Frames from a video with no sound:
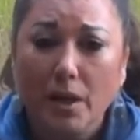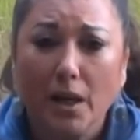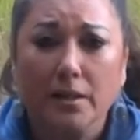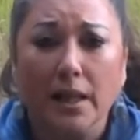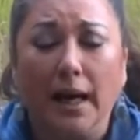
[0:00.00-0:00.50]

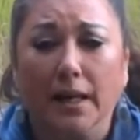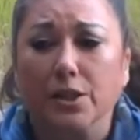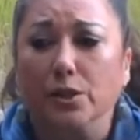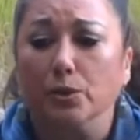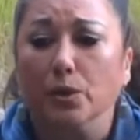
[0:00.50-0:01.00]
And they had
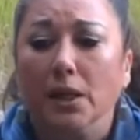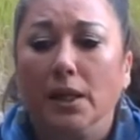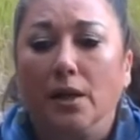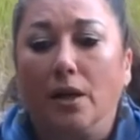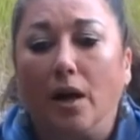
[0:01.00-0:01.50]
to
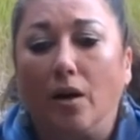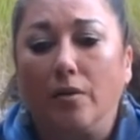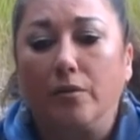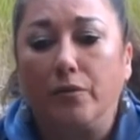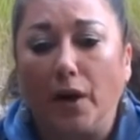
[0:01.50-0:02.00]

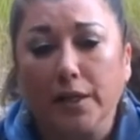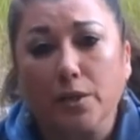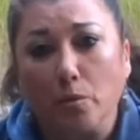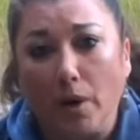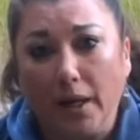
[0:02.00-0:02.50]
find
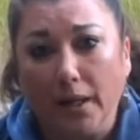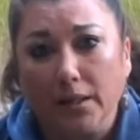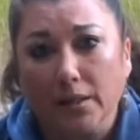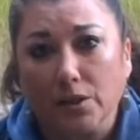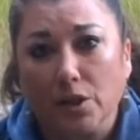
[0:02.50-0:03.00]
a way
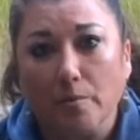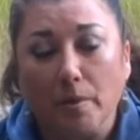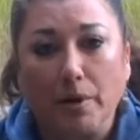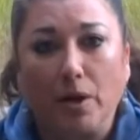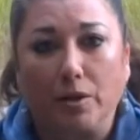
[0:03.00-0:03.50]
to
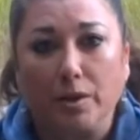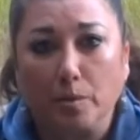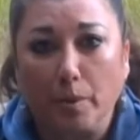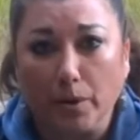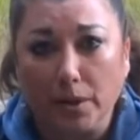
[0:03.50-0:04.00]
mimic our
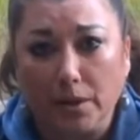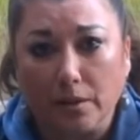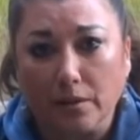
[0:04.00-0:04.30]
spirit.